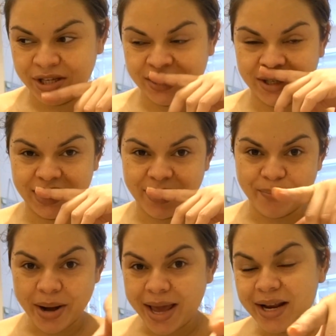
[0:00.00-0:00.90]
is in the
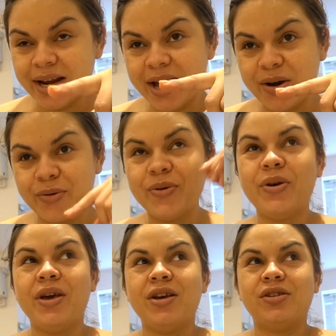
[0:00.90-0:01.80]
plane now.
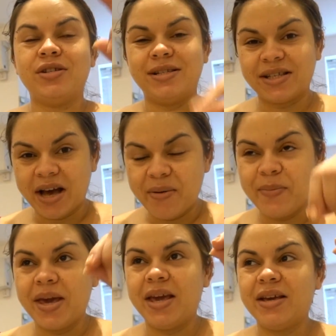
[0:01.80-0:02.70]
She's
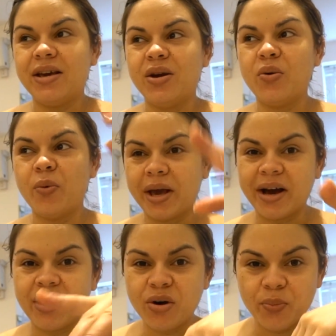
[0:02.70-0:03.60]
coming. We
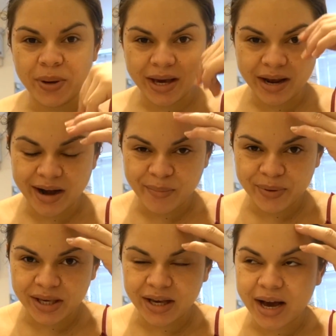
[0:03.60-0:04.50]
can go pick her up
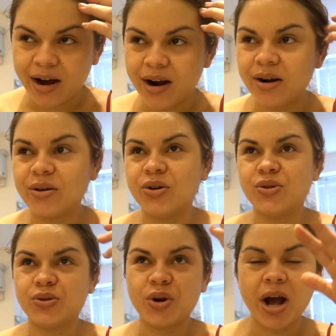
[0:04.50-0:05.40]
in car
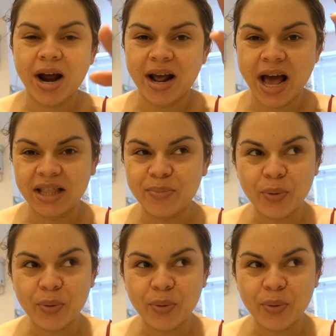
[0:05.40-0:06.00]
because our car had a